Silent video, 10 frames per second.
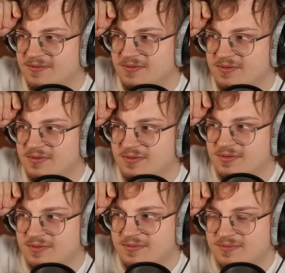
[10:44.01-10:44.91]

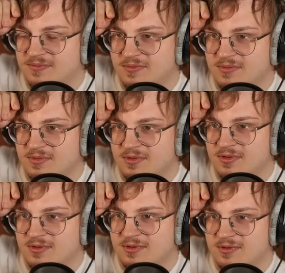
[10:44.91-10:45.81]

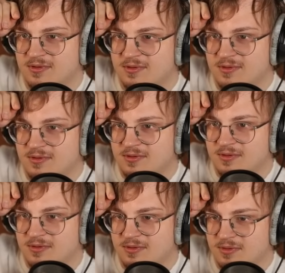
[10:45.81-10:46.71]

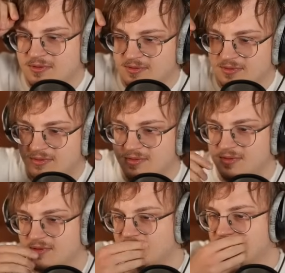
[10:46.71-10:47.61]

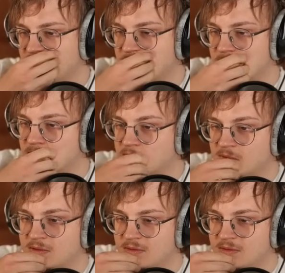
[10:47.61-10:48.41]
(no one is talking)